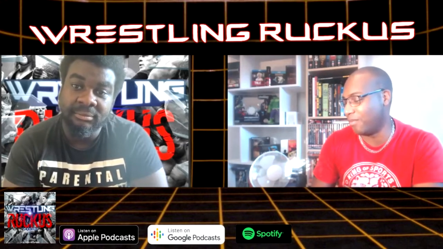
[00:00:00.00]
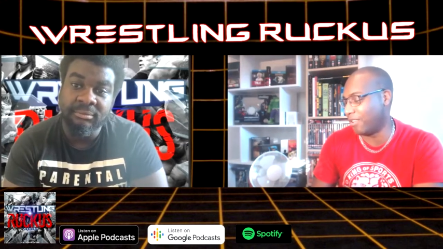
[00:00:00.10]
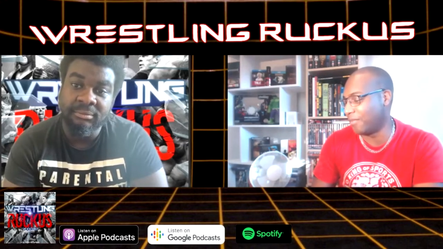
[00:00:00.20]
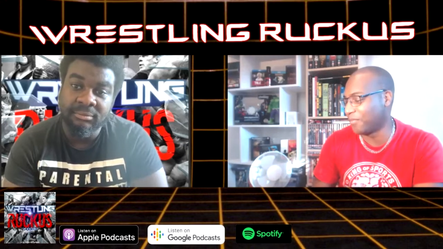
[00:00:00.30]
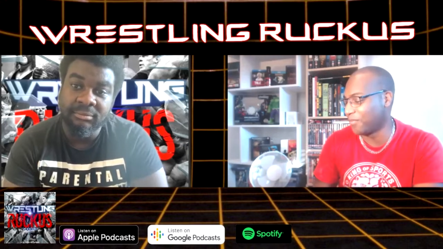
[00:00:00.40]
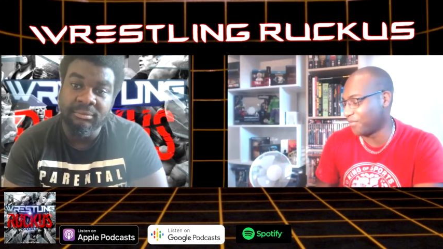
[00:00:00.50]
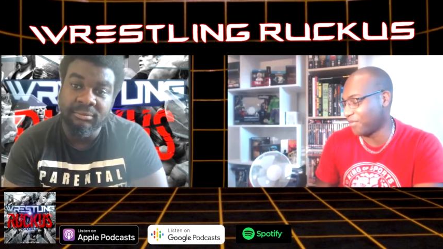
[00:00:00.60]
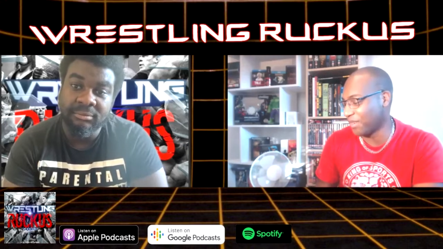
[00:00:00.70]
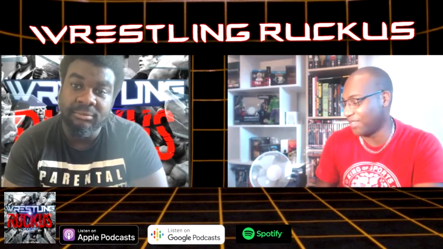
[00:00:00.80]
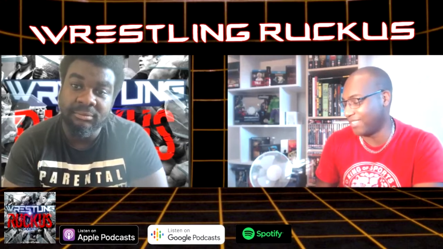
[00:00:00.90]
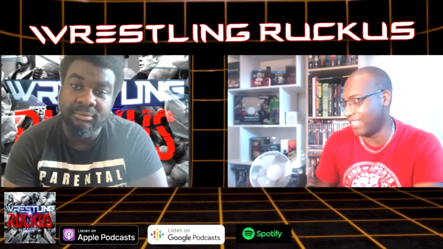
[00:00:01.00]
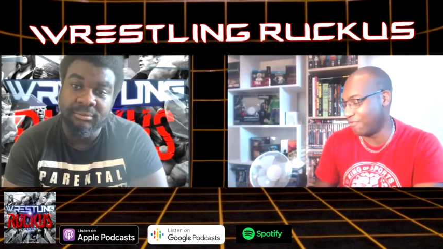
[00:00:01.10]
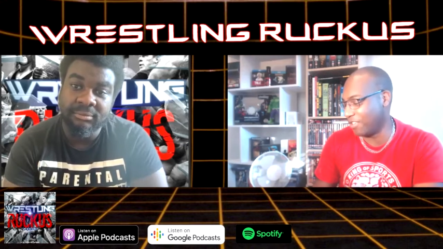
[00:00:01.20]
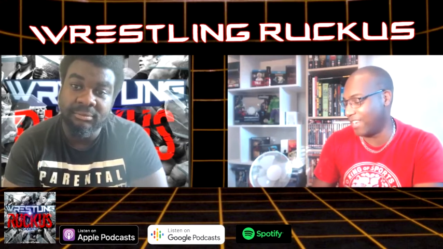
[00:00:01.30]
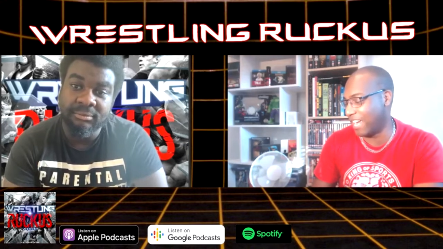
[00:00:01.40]
Speaker 1: But this ain't
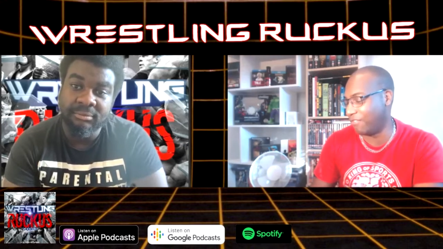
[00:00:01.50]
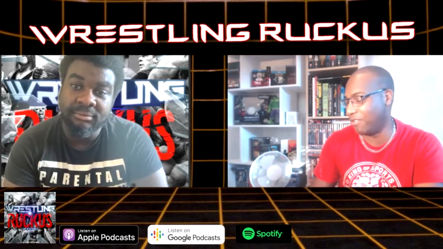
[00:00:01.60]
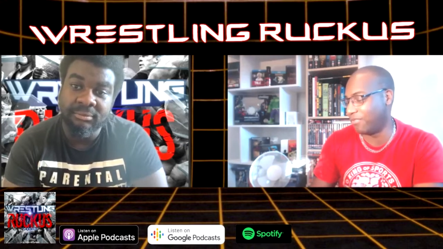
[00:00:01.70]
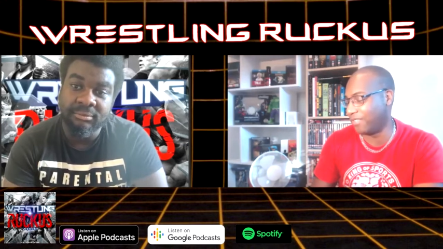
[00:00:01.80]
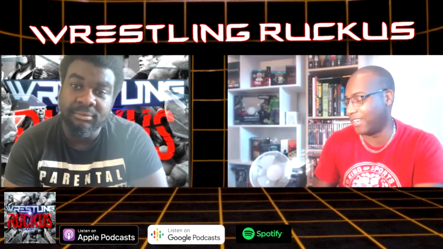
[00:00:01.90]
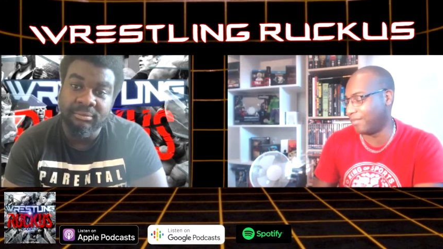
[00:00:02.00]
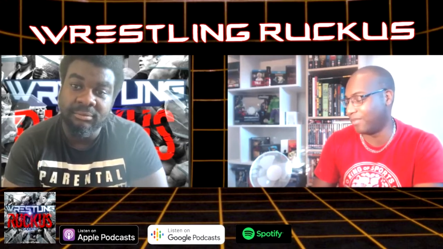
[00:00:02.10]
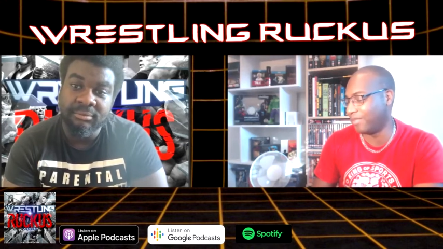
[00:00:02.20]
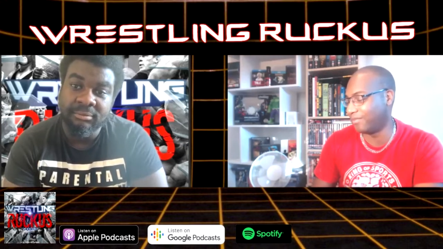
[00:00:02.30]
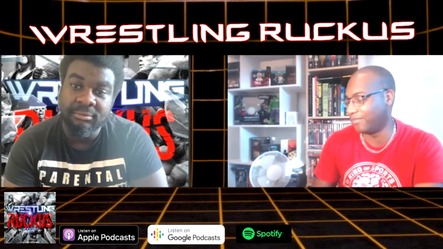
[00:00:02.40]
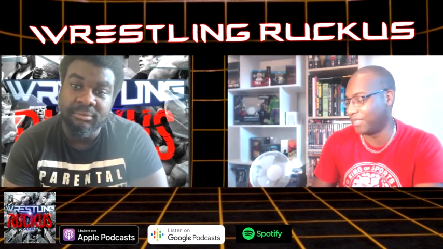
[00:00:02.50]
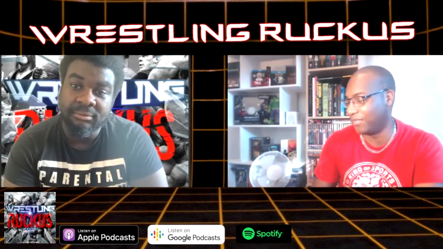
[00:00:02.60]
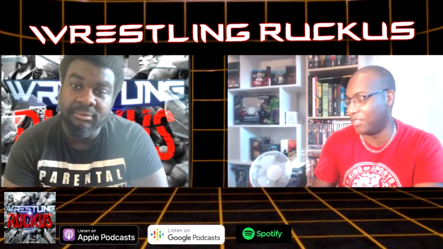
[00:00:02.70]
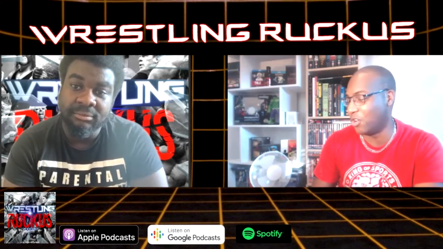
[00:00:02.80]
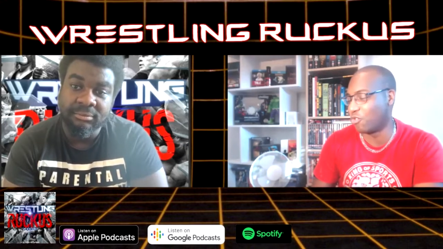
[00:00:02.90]
really the avenue for that. But if
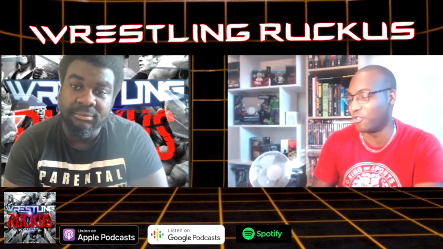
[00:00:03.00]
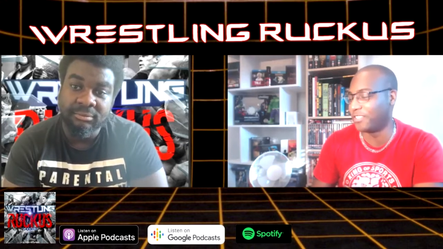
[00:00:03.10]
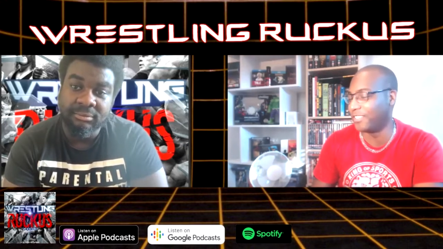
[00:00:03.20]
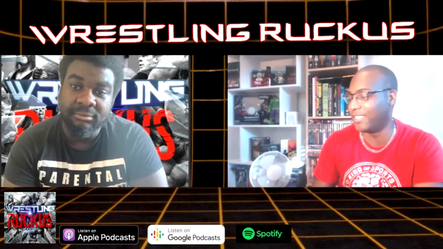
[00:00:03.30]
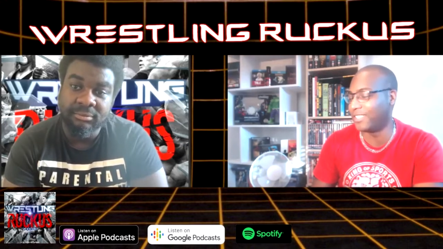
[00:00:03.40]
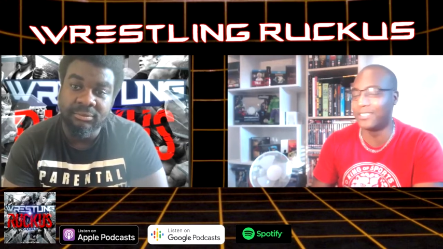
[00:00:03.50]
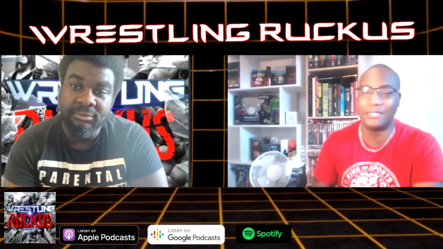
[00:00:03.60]
you know Chris D'Elia,